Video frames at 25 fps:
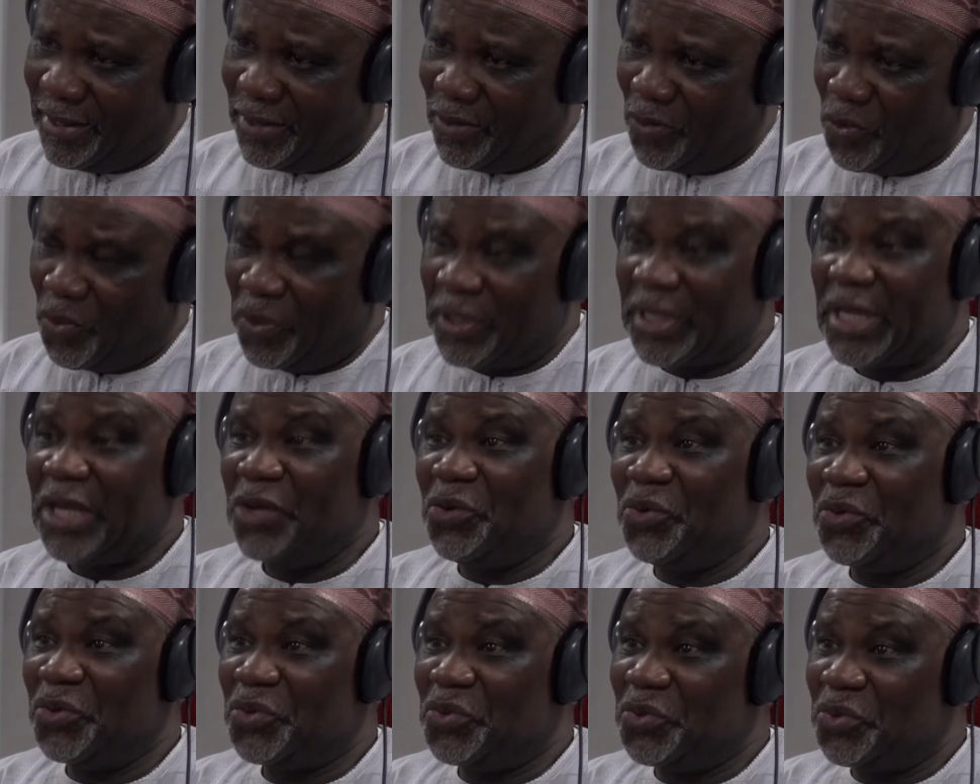whether
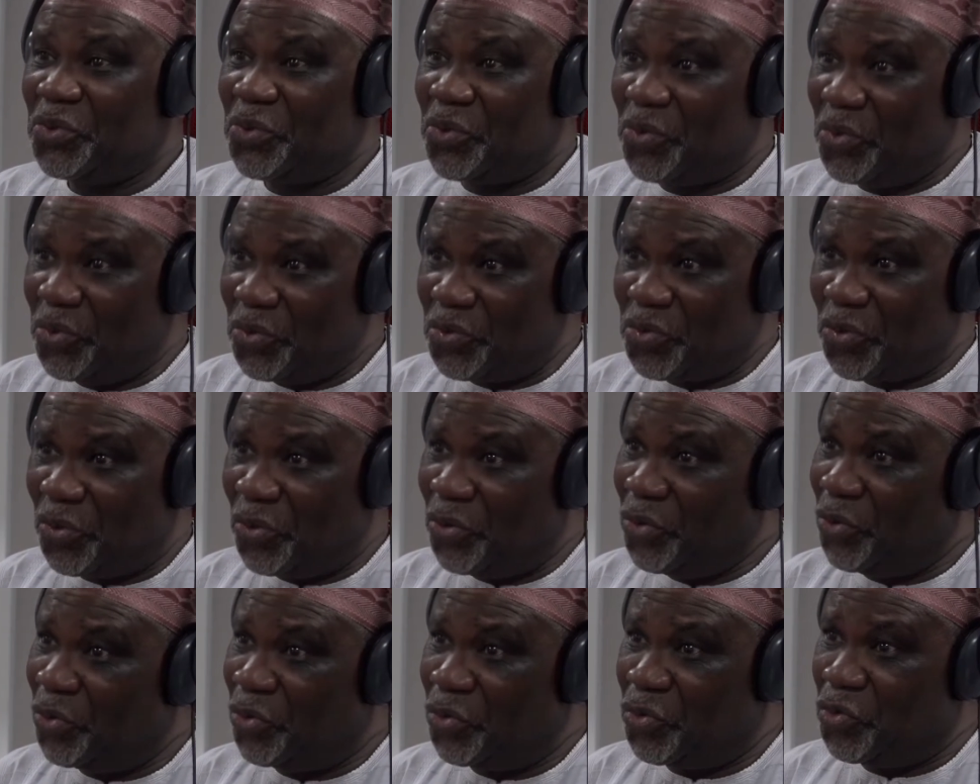you will do good or
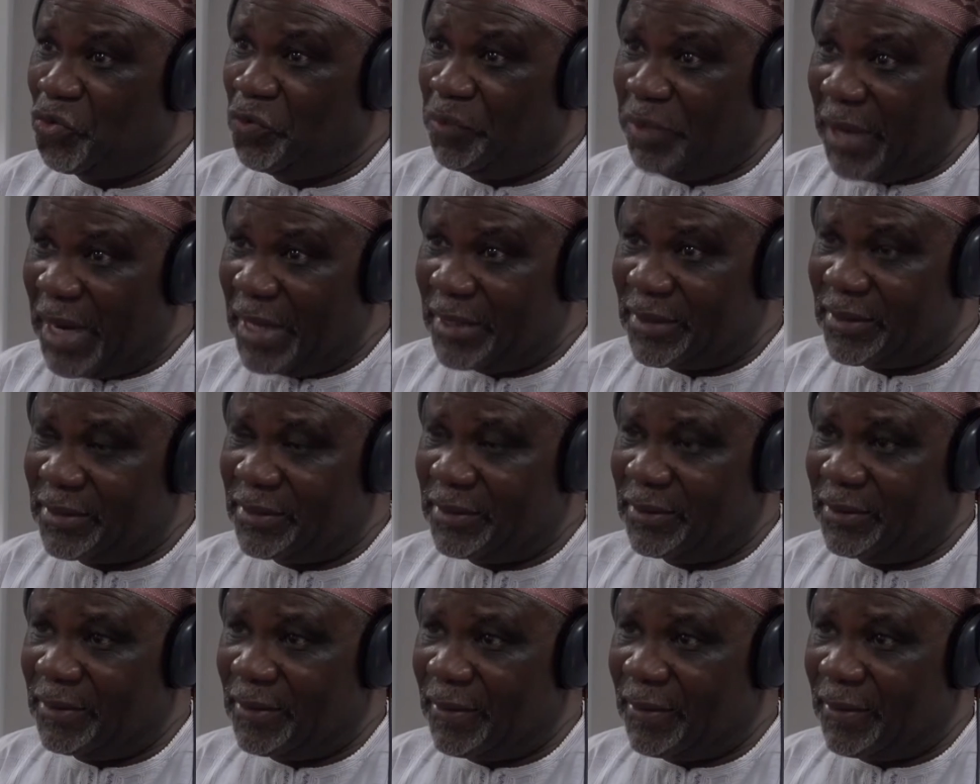you will do bad,